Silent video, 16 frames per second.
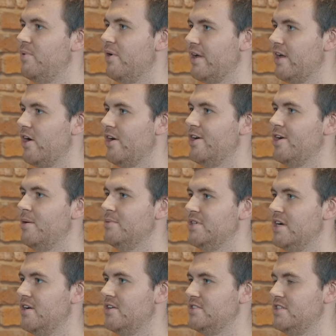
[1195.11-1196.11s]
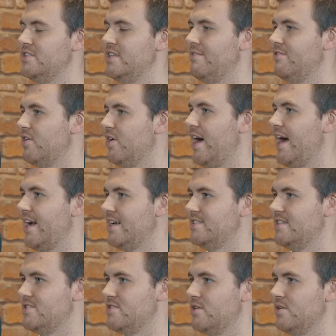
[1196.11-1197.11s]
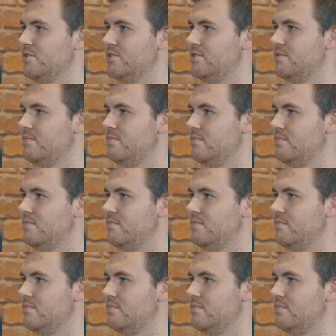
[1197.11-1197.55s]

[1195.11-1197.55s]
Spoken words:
to putting it on an object because it's never going to access those.